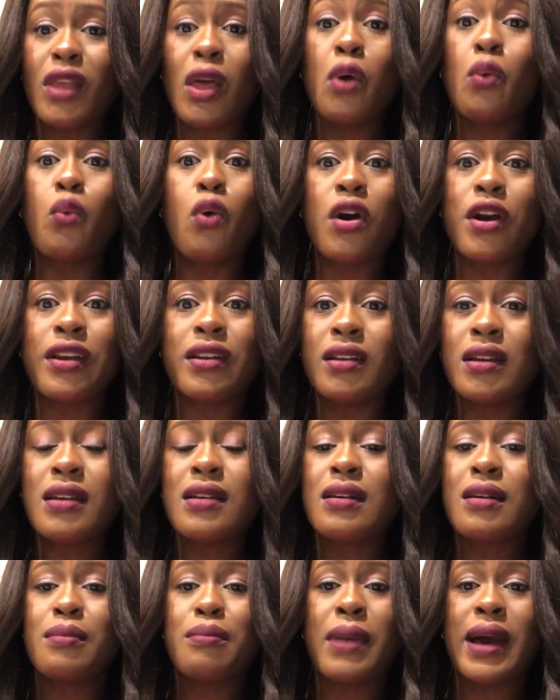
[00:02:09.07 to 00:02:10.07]
one,
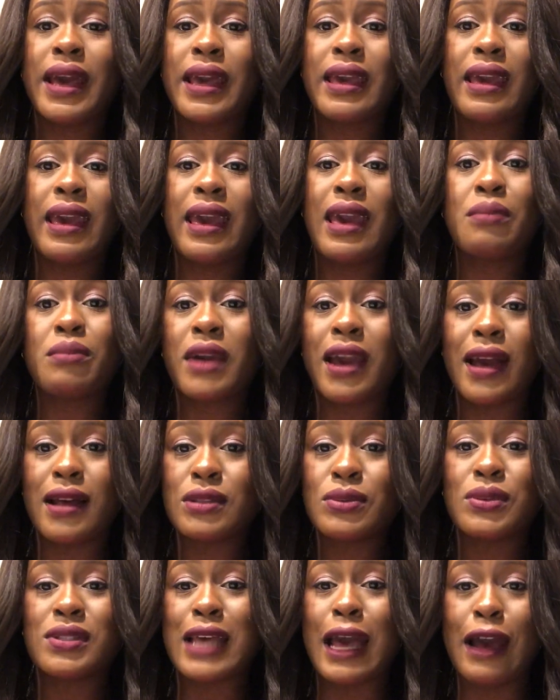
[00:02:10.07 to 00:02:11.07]
my
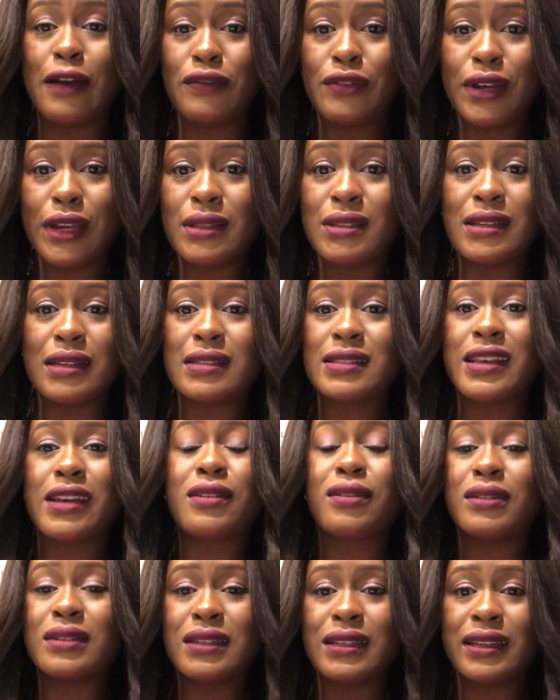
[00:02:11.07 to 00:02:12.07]
MCAT was average, and
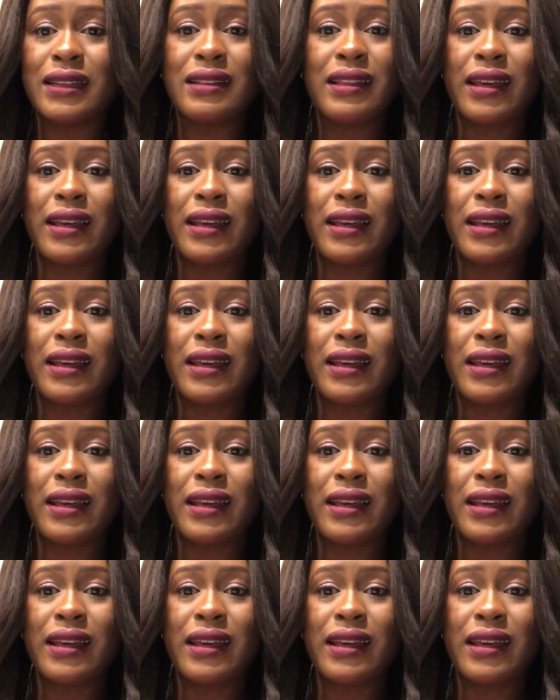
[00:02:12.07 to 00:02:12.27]
secondly,